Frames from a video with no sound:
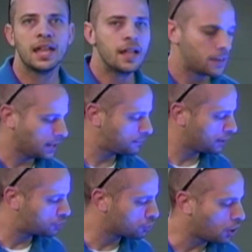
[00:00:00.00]
The next
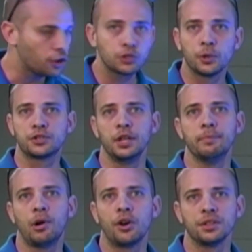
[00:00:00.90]
fixture is also a
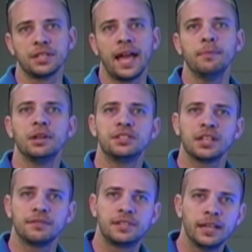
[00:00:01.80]
Slim PAR design, but
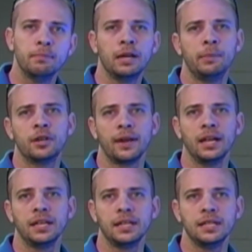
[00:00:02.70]
instead of 10mm
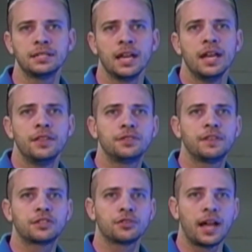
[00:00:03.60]
LEDs, this
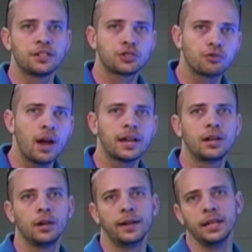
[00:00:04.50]
fixture has tricolor